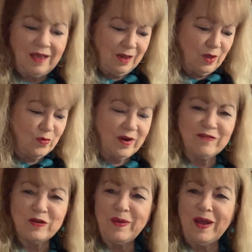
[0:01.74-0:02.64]
Hello,
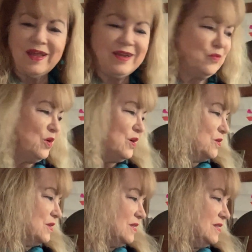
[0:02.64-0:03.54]
everybody. Well,
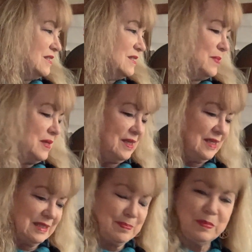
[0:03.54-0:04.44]
goodness me,
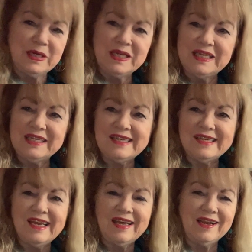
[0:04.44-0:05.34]
it's
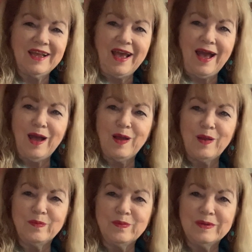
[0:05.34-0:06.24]
Monday, and
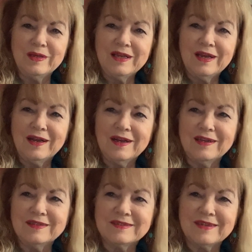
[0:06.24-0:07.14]
I'm
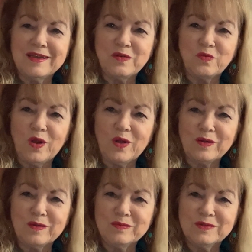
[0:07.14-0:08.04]
saying
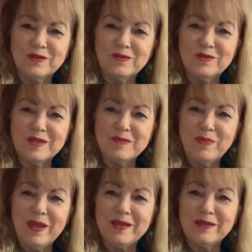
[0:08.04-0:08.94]
welcome to the
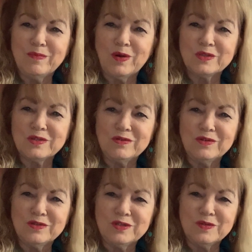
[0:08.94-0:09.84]
Peggy Mercer
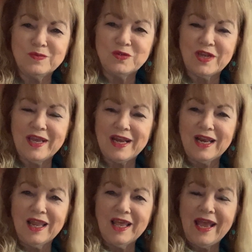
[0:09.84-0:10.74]
YouTube
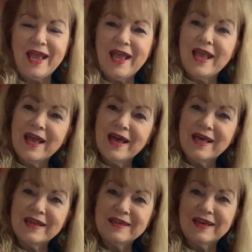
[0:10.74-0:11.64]
channel
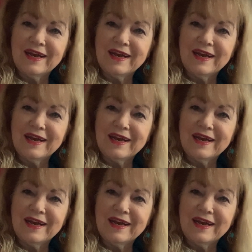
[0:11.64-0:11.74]
and